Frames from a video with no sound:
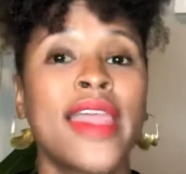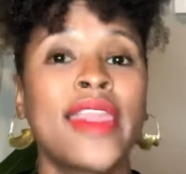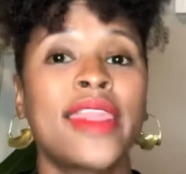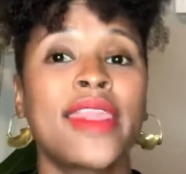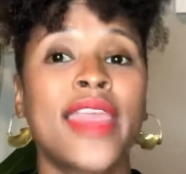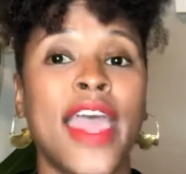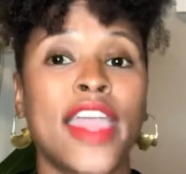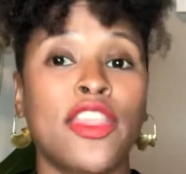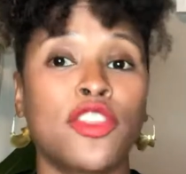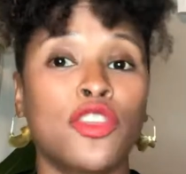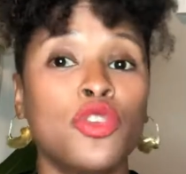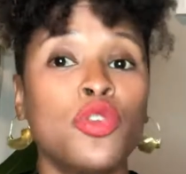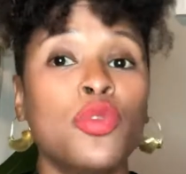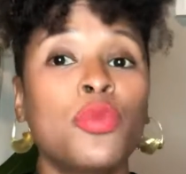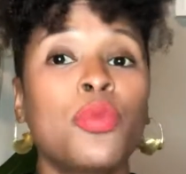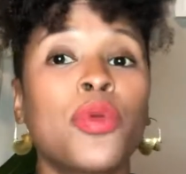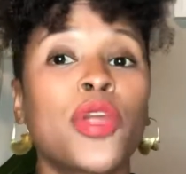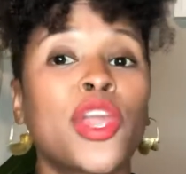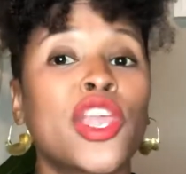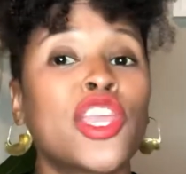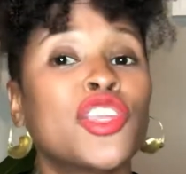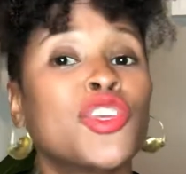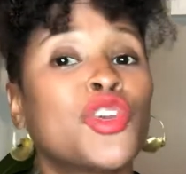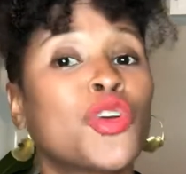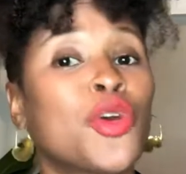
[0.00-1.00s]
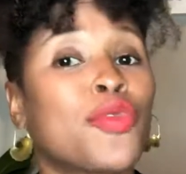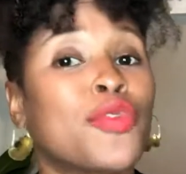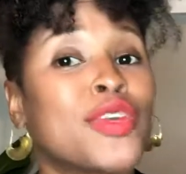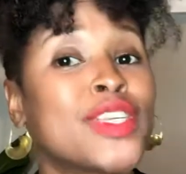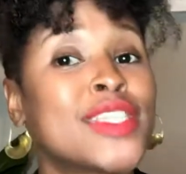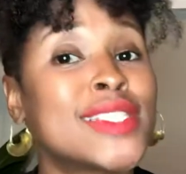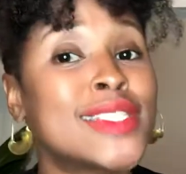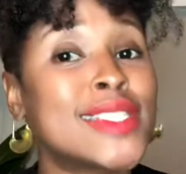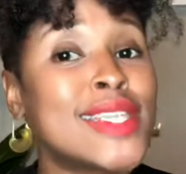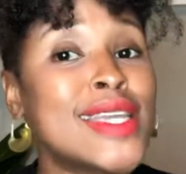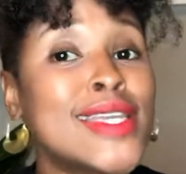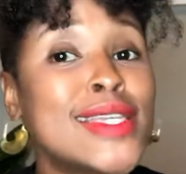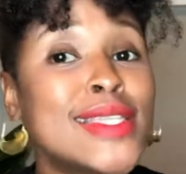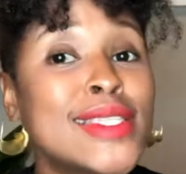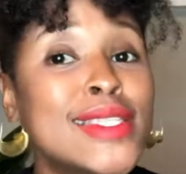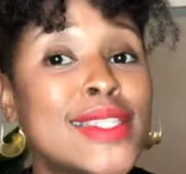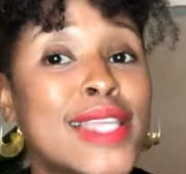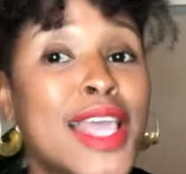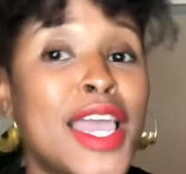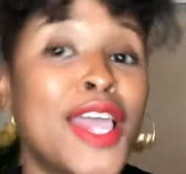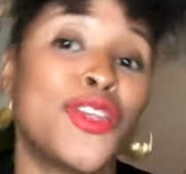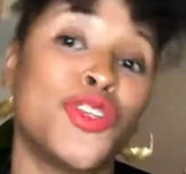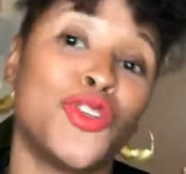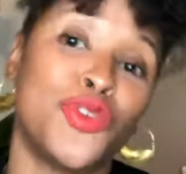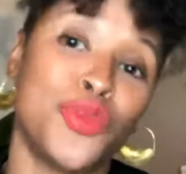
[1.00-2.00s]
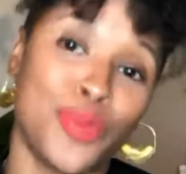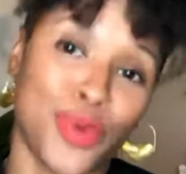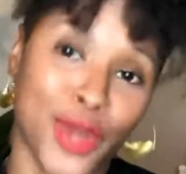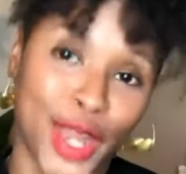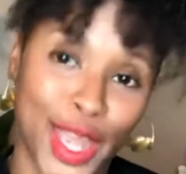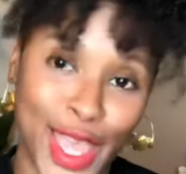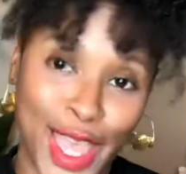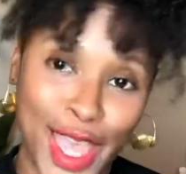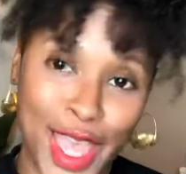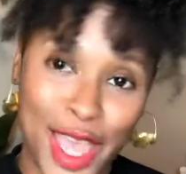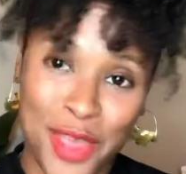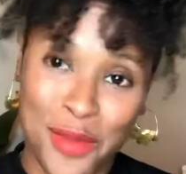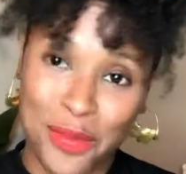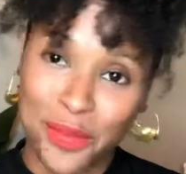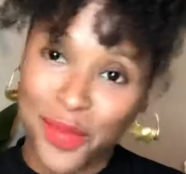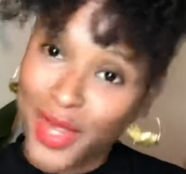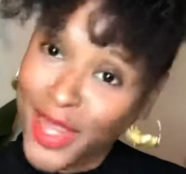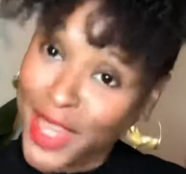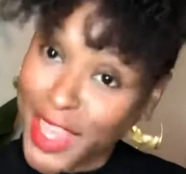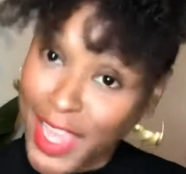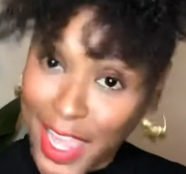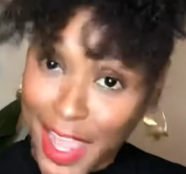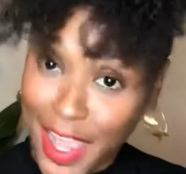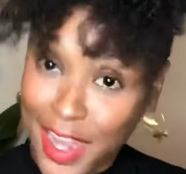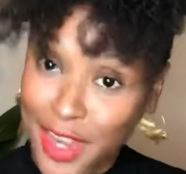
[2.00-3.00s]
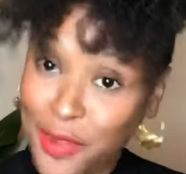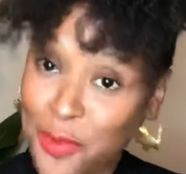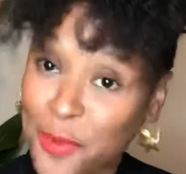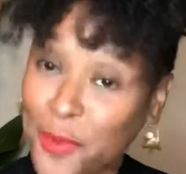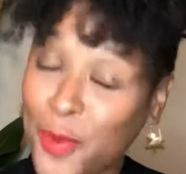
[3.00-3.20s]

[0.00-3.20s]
that you bring your receipts and you bring a plan.